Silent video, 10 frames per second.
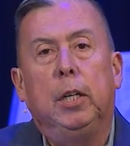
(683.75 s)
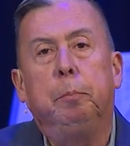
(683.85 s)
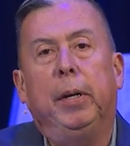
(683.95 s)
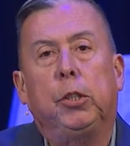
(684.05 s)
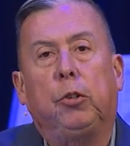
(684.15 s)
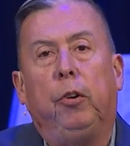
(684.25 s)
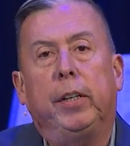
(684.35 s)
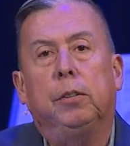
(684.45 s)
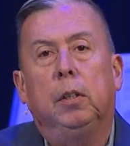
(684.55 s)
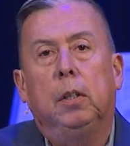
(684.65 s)

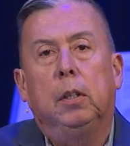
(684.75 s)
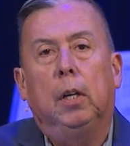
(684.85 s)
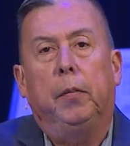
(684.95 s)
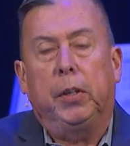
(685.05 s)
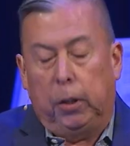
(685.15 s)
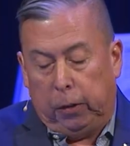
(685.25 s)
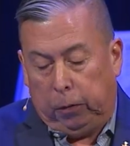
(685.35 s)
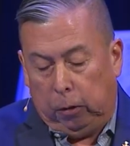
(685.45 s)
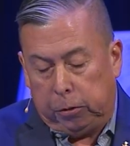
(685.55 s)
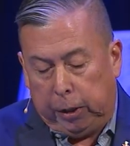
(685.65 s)
mysteries of the
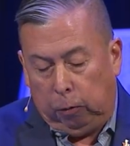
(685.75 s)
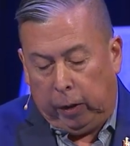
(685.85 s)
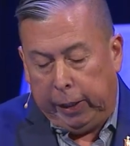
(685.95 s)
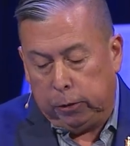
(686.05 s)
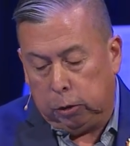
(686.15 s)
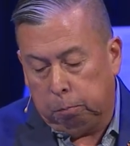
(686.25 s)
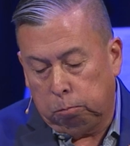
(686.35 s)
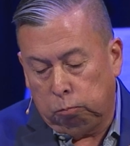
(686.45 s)
universe, she writes.